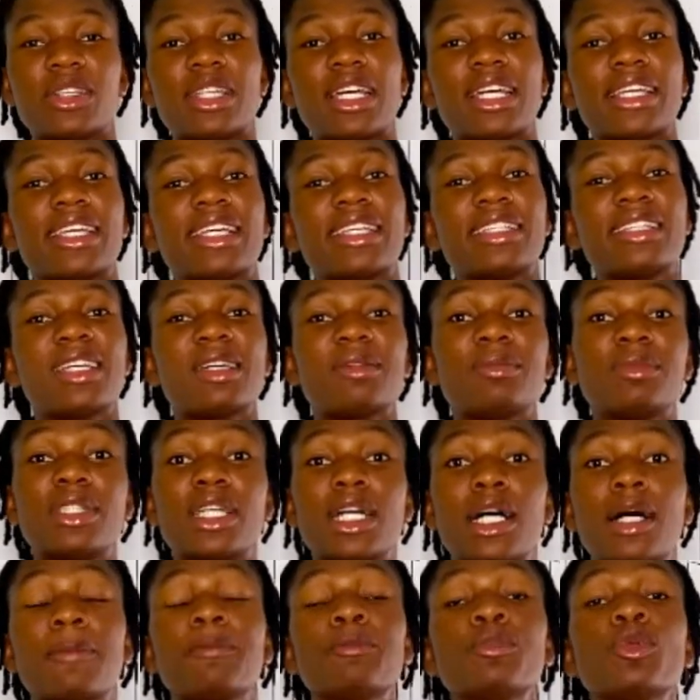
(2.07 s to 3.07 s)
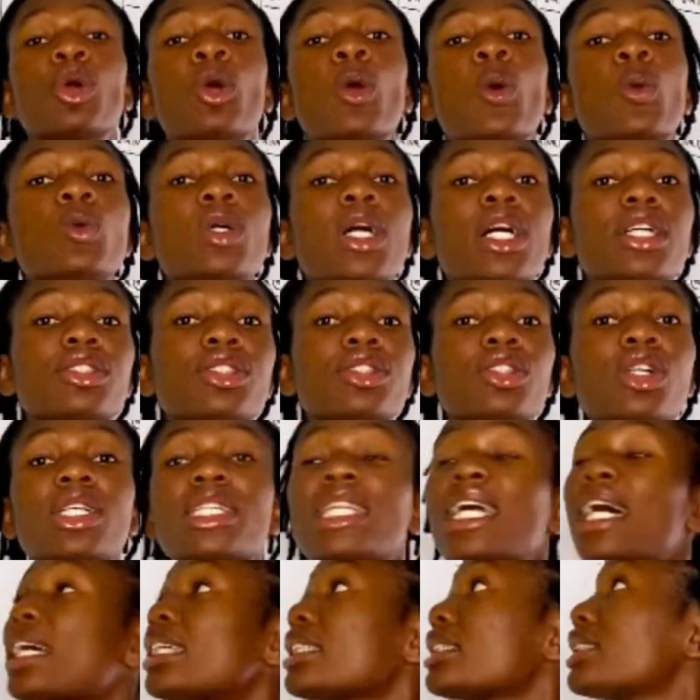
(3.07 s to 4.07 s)
Academia. We are still on
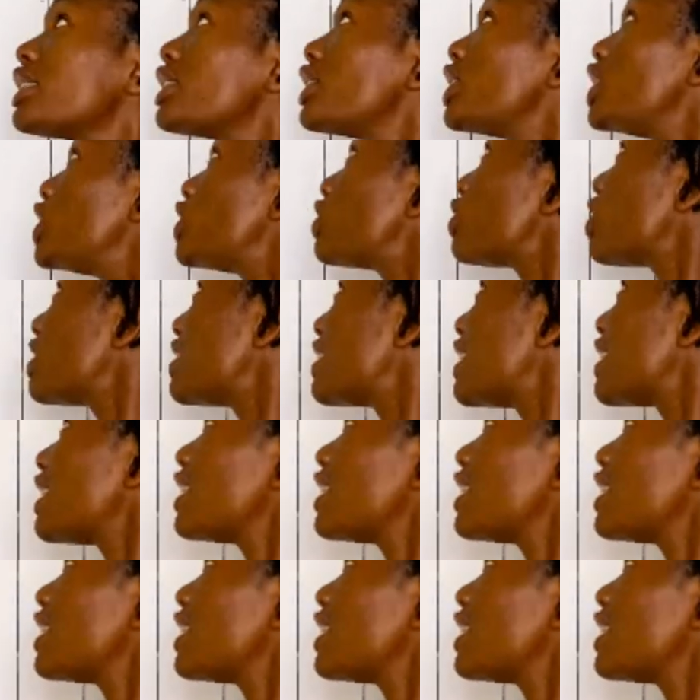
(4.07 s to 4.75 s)
our series on the